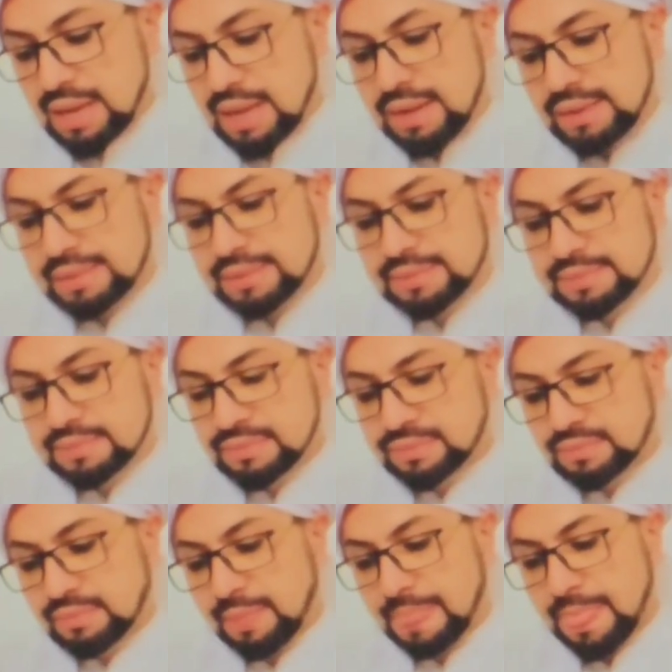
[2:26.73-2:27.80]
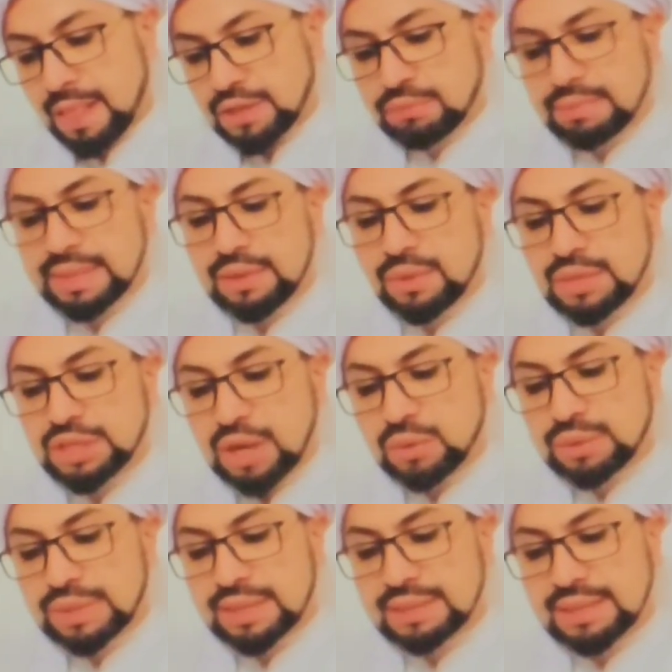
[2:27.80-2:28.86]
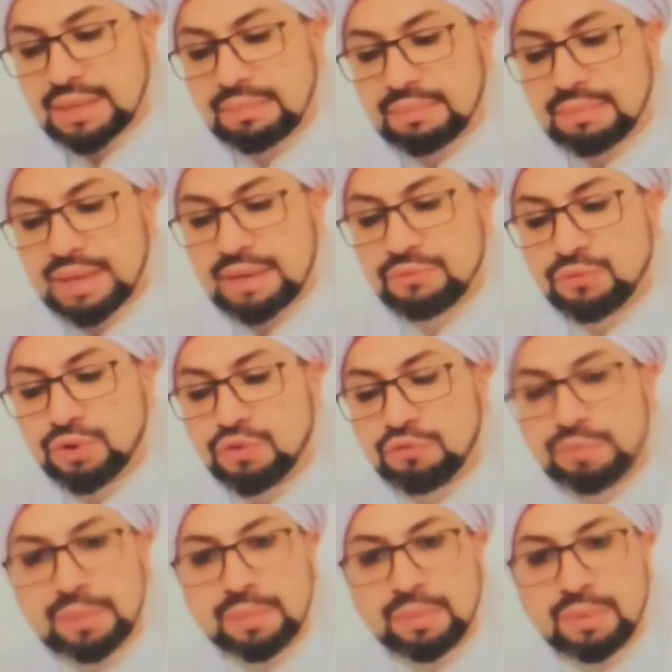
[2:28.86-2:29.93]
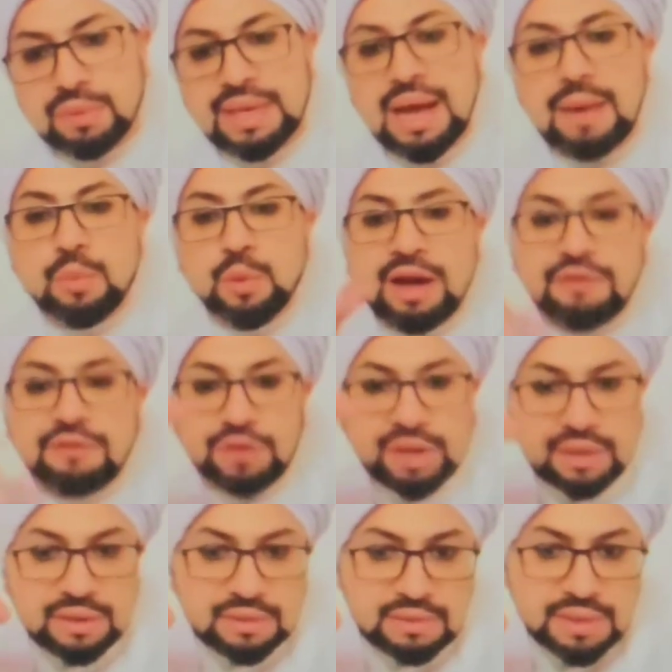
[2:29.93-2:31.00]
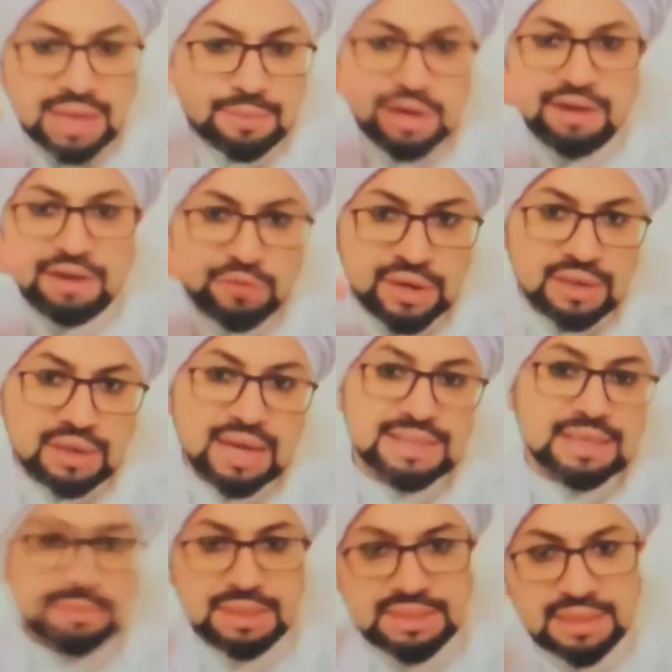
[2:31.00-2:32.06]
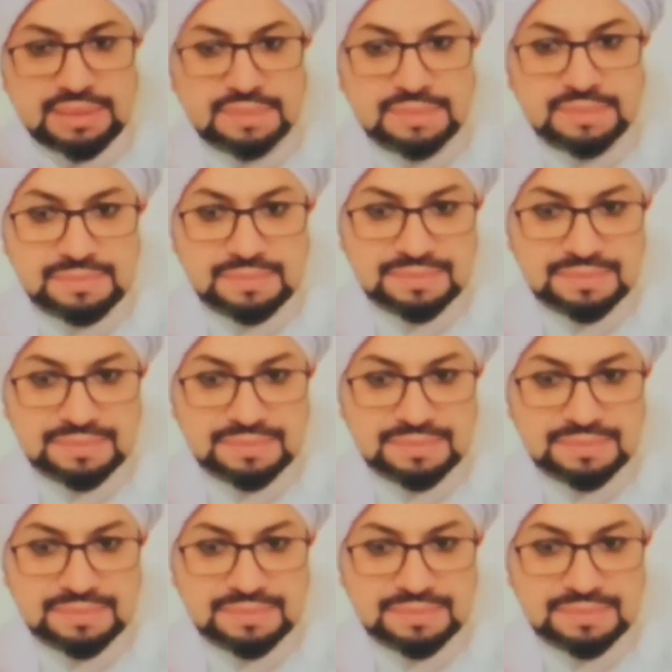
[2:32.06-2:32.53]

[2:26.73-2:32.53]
And somebody was shouting at him in front of people, Ya Munafiq, Ya Munafiq, Hassan Basri.